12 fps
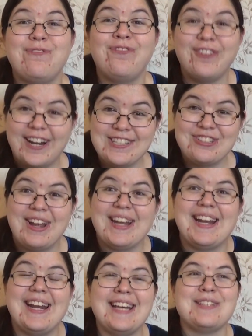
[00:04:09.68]

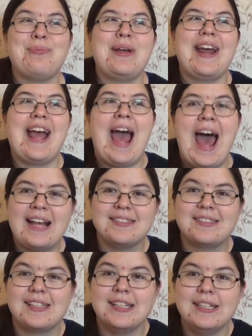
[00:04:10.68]
frustrating is when I
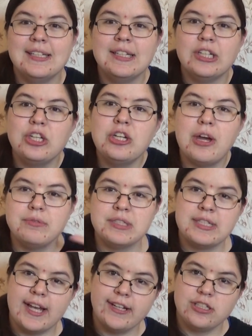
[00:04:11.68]
ask, you know,
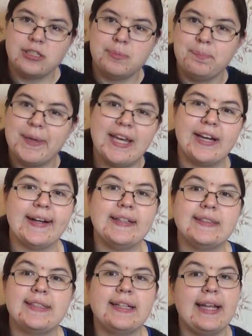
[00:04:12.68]
Dutch
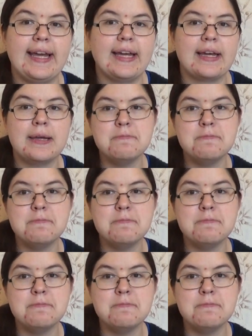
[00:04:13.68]
speakers, they're like,